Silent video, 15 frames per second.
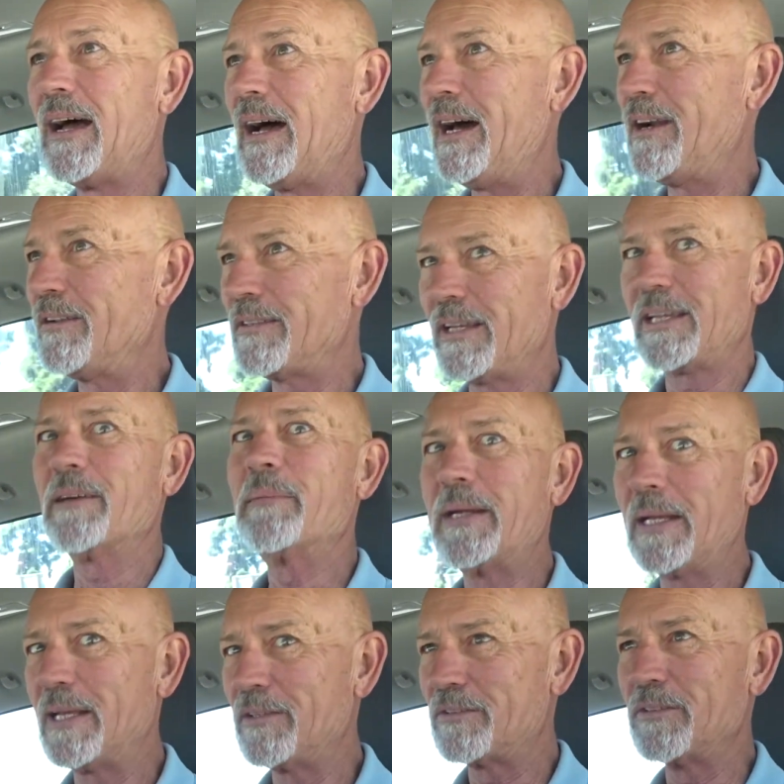I don't think I'm
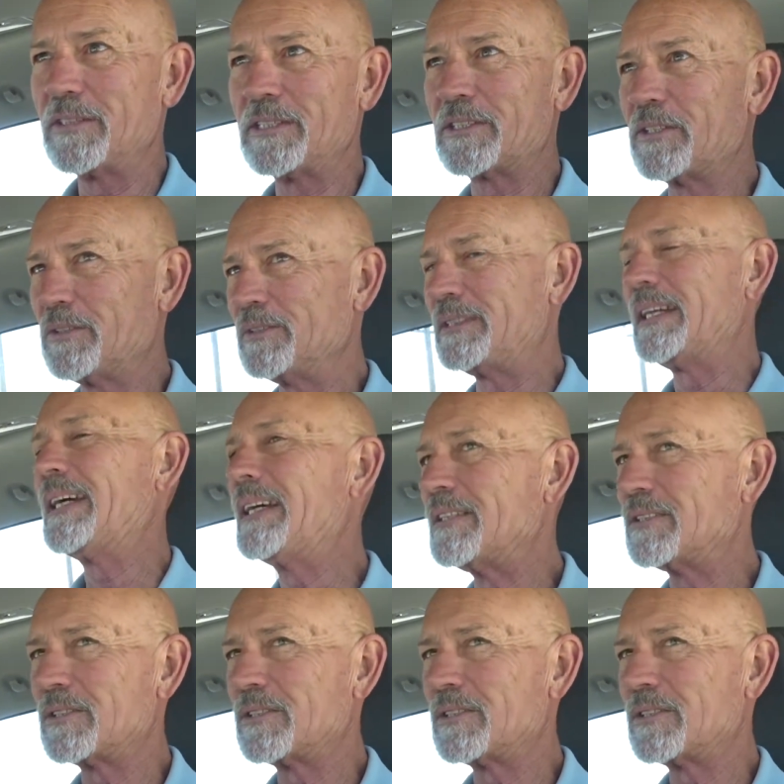going to get through this whole day.